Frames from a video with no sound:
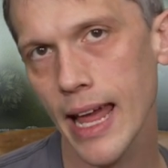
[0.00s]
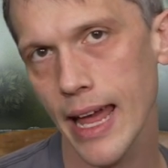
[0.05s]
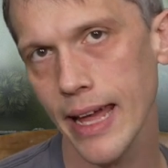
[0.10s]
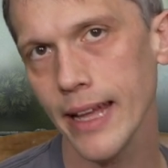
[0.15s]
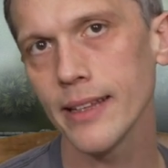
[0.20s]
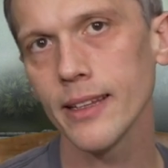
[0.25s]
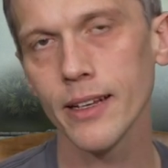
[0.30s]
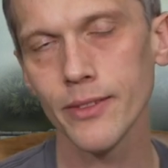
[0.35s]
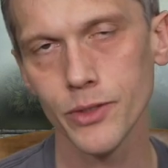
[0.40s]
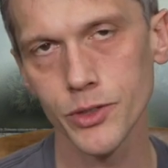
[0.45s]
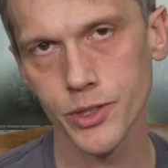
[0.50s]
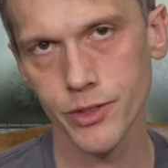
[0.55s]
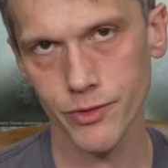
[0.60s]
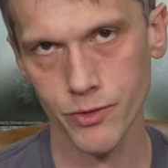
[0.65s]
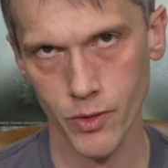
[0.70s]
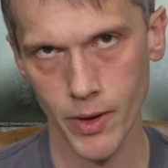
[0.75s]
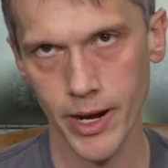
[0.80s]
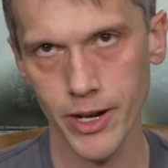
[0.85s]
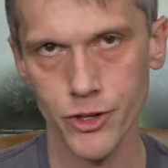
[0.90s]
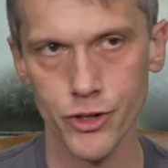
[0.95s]
8 levels of
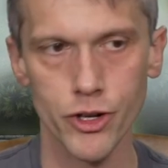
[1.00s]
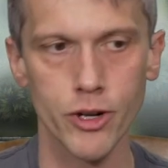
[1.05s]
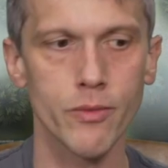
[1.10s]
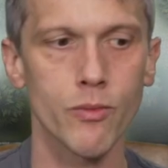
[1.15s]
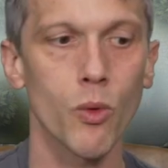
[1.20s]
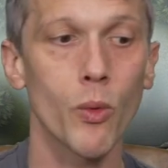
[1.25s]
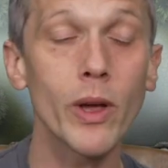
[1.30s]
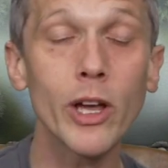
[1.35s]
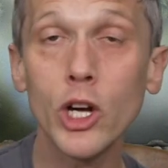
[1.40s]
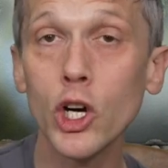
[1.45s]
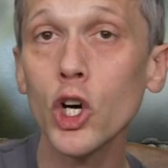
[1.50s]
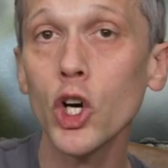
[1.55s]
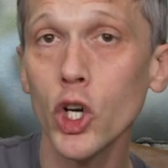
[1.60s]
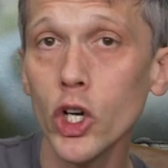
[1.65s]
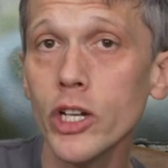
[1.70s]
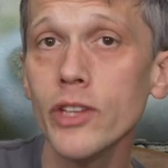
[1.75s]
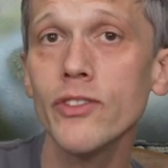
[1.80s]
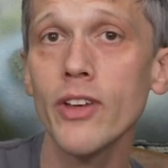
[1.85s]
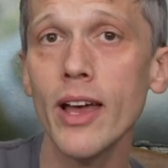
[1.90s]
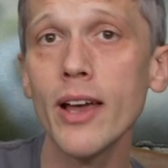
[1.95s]
Ranger. We
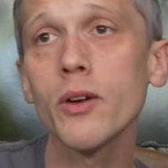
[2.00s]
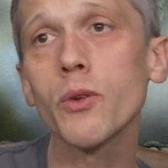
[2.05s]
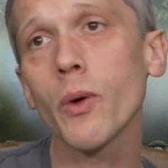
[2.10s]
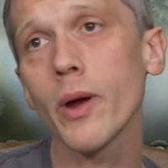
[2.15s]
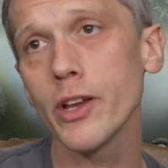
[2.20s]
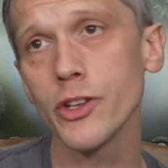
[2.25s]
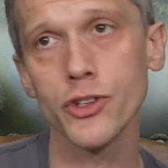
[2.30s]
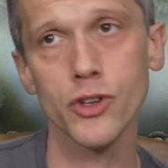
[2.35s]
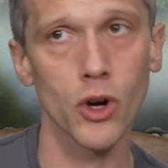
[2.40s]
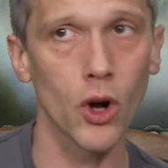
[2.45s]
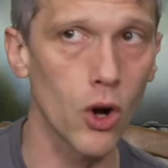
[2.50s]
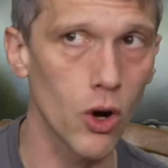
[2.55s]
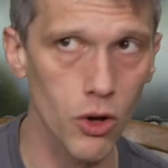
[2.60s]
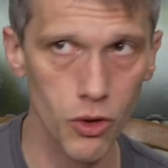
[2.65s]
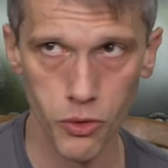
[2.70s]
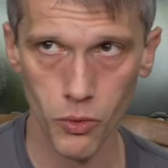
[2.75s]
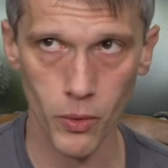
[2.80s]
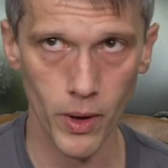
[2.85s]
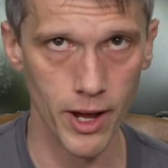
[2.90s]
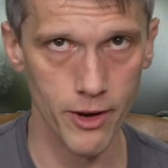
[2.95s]
could take Ranger all
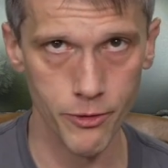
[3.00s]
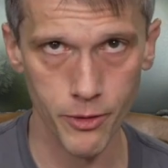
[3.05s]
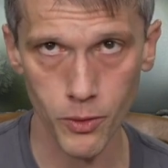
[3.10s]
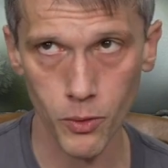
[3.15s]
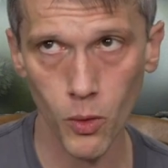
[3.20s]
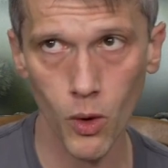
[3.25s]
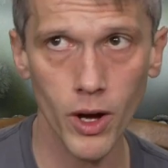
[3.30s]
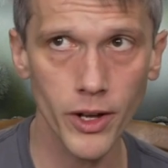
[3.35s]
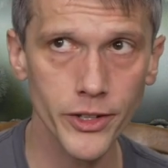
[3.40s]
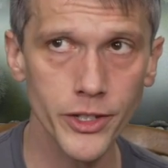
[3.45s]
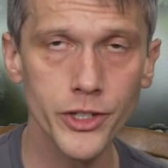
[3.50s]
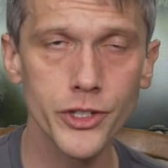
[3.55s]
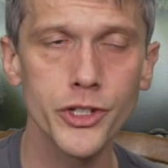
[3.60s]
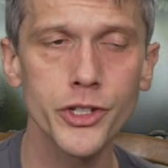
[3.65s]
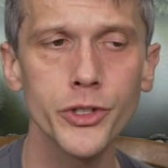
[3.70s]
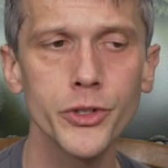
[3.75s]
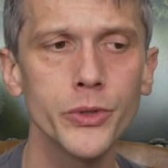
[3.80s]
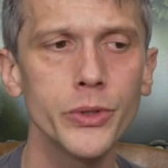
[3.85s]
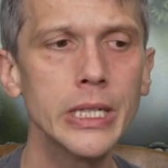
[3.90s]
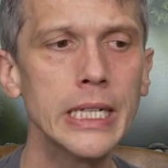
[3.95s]
the way if we wanted
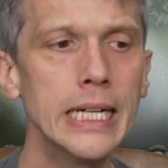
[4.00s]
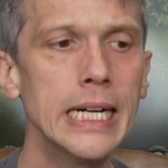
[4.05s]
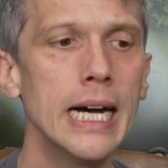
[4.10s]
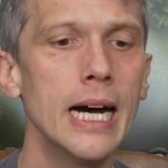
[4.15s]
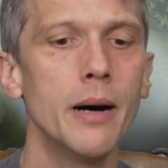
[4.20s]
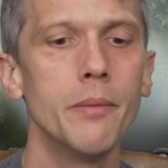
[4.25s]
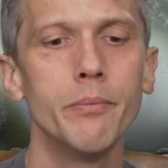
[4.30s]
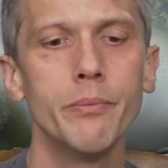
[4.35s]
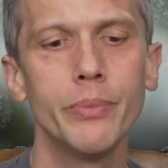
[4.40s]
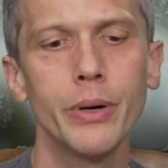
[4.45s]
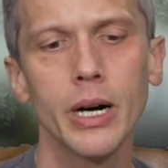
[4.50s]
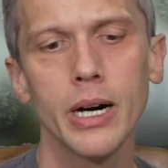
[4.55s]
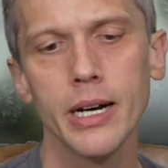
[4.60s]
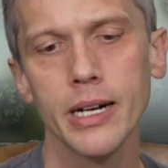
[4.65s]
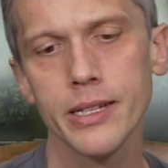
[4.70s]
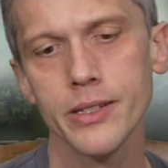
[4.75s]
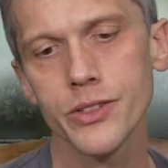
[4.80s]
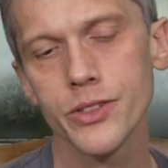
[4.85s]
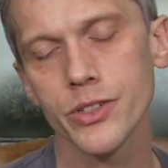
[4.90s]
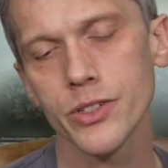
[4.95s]
to,
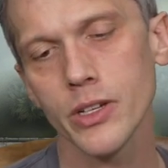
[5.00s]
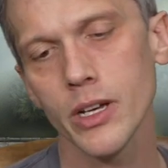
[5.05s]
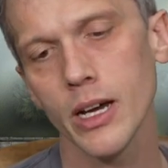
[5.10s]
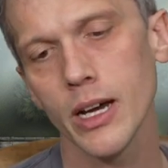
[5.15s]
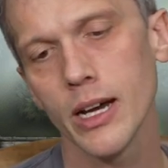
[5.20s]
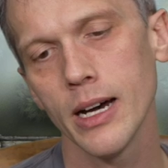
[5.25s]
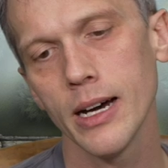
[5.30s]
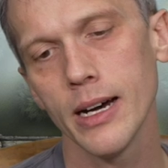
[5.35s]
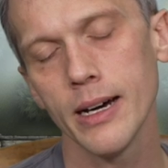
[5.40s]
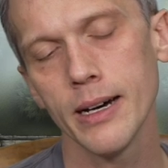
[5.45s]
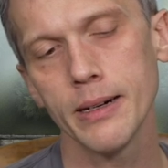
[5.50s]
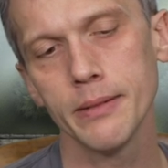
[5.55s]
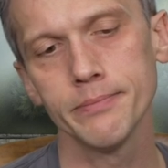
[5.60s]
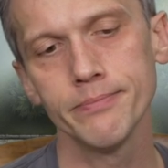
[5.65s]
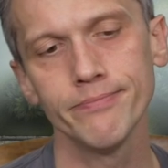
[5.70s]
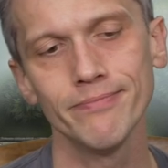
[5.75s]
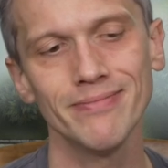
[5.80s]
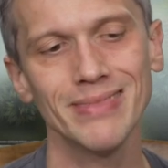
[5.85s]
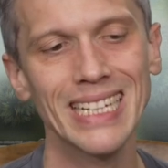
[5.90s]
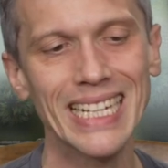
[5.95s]
but
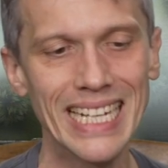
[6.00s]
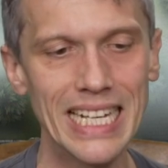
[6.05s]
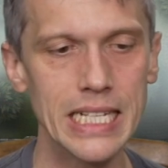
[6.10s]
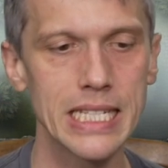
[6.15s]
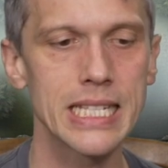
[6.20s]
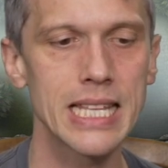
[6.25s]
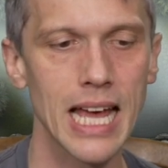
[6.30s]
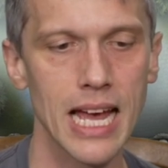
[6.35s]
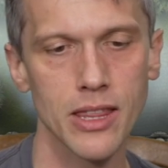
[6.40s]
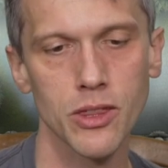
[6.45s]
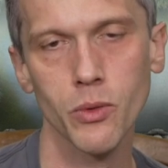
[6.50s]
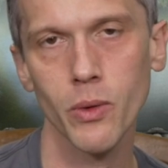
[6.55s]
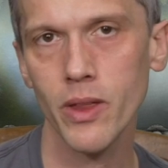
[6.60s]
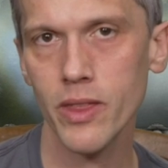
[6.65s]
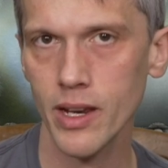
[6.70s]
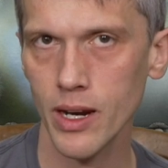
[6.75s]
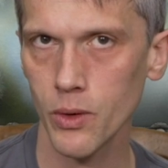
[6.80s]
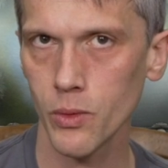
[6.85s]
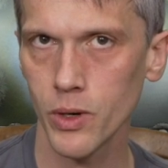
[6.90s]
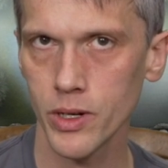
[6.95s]
is that the way
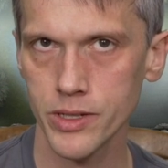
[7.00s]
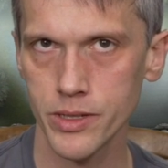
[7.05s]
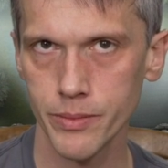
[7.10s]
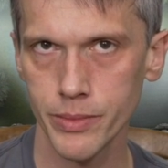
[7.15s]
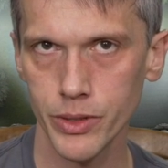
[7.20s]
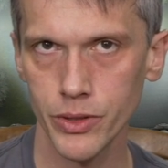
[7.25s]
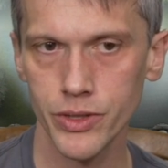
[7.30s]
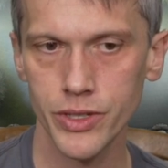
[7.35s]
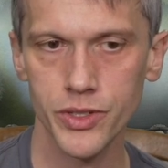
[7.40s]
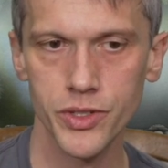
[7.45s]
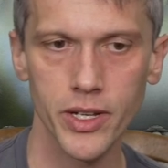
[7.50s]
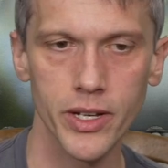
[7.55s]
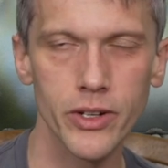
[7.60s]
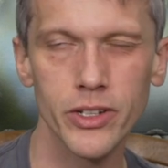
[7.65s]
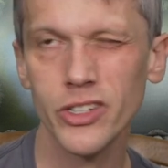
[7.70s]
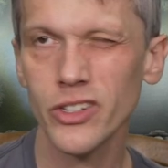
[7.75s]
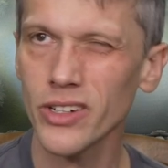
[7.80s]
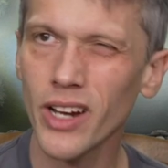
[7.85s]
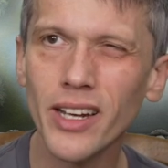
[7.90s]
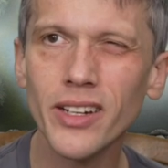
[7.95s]
that I want to build this
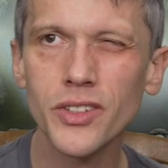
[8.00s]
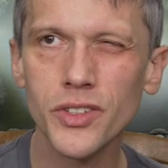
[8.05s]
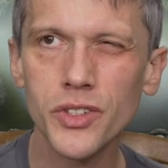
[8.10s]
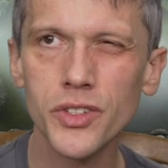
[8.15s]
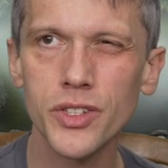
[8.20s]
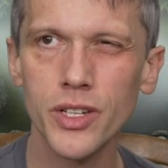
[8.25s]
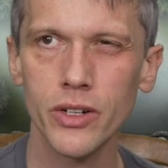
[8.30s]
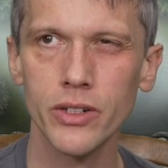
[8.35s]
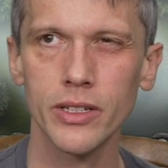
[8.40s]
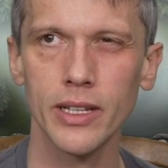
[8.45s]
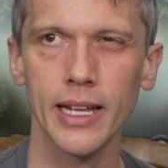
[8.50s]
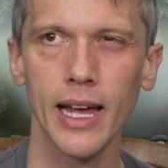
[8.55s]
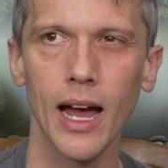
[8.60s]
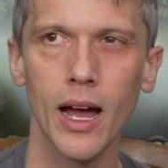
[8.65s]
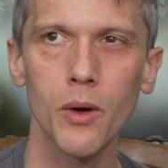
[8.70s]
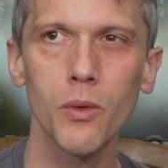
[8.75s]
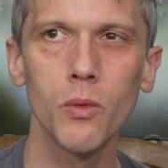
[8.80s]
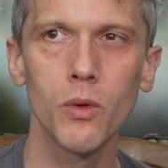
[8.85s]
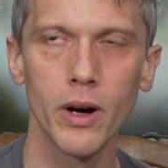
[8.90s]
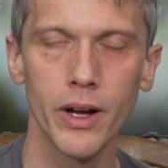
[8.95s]
character? Not necessarily.
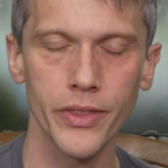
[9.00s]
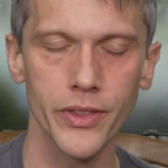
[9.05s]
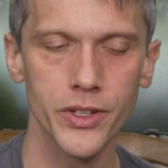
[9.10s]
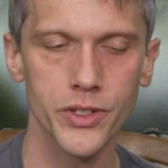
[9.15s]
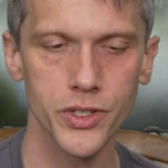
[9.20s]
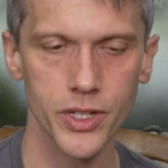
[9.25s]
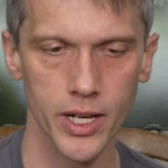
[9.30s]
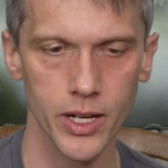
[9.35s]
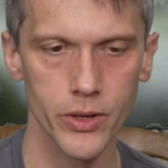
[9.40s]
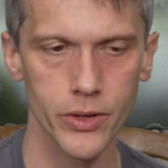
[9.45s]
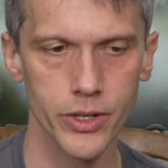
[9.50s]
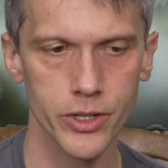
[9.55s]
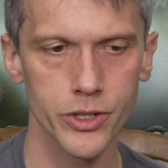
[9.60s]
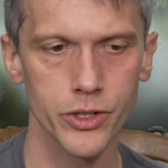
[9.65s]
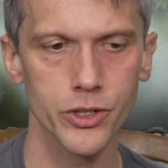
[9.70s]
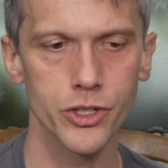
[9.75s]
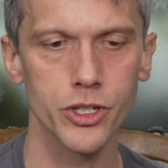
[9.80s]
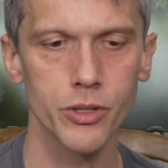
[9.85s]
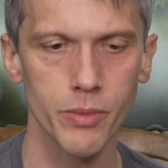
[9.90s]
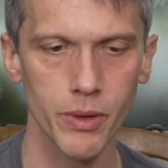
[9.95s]
I want this
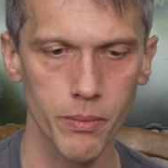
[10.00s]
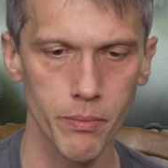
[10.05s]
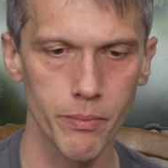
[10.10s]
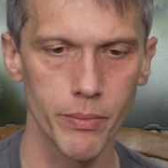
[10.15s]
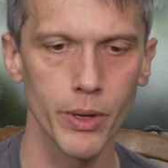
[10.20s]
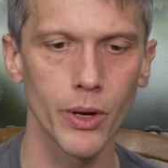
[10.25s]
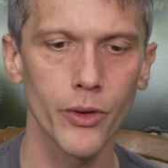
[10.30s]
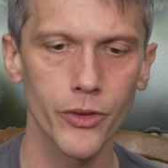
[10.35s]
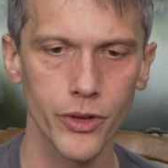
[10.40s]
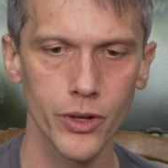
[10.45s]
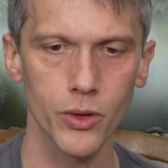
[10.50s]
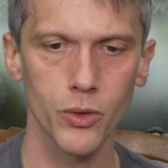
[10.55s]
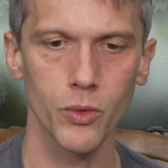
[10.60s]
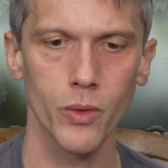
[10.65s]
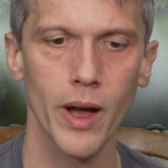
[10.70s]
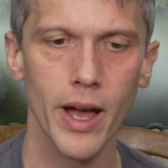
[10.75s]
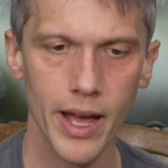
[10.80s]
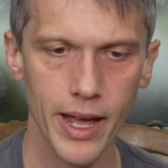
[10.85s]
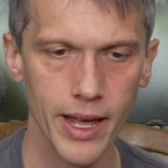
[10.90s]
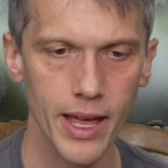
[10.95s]
character to be built in a
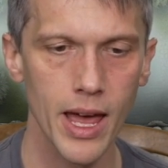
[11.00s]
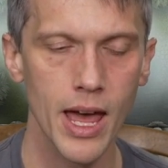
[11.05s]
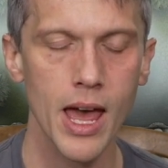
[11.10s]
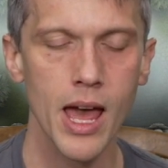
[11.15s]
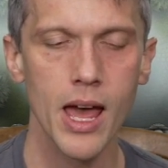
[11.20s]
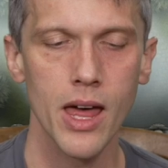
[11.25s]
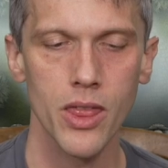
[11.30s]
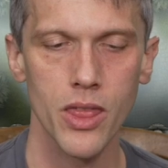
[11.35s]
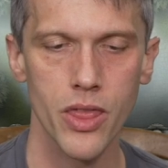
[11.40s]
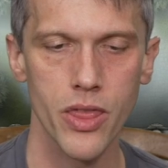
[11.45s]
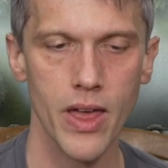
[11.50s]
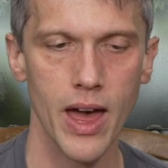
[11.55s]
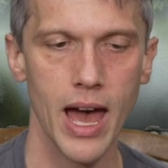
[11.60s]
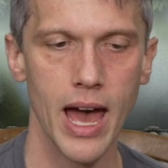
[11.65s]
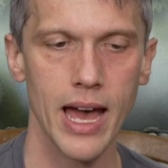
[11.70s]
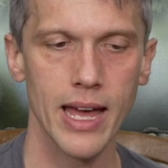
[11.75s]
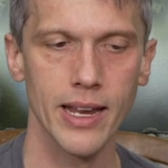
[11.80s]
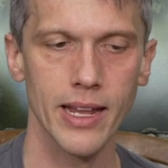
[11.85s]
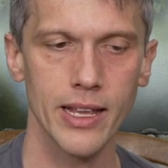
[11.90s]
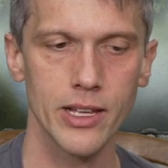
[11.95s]
way
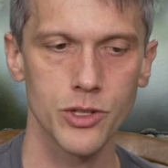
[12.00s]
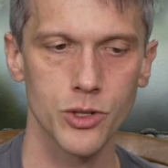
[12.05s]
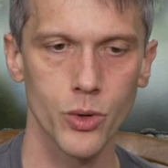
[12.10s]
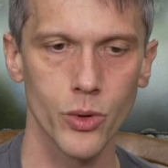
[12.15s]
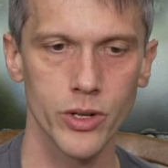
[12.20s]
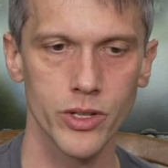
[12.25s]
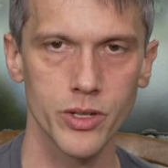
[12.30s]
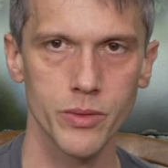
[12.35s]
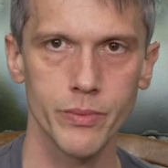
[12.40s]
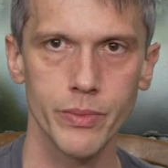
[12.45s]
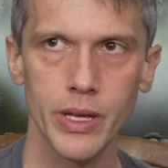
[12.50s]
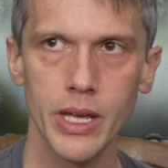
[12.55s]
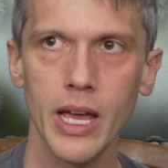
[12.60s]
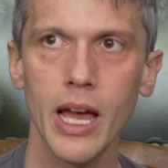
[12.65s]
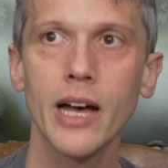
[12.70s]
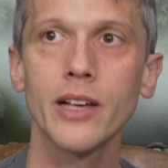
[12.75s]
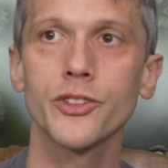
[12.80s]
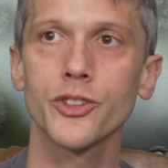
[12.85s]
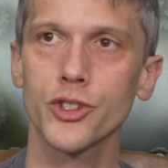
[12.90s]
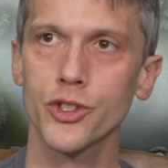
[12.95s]
that is going to be
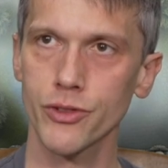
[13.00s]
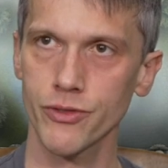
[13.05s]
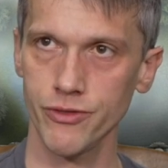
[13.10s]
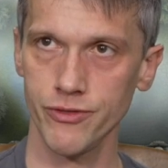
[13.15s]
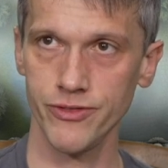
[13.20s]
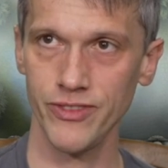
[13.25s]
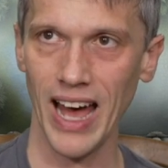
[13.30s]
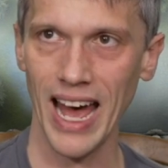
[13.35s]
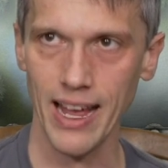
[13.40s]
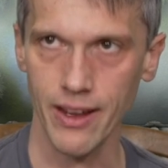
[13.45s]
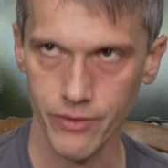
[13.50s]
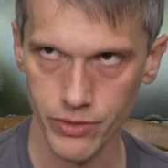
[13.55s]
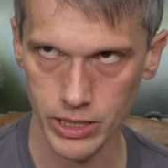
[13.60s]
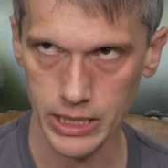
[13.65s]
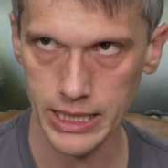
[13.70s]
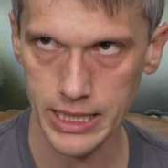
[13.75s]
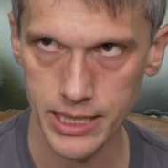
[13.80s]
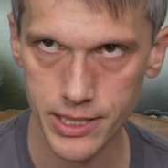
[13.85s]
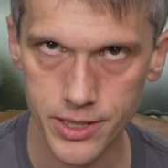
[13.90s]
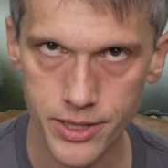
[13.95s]
a
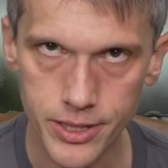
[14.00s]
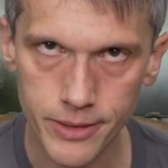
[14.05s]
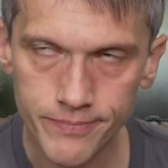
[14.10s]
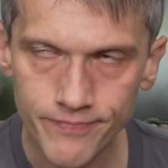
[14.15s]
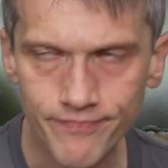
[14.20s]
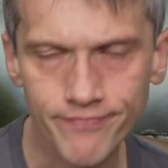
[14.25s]
survivalist.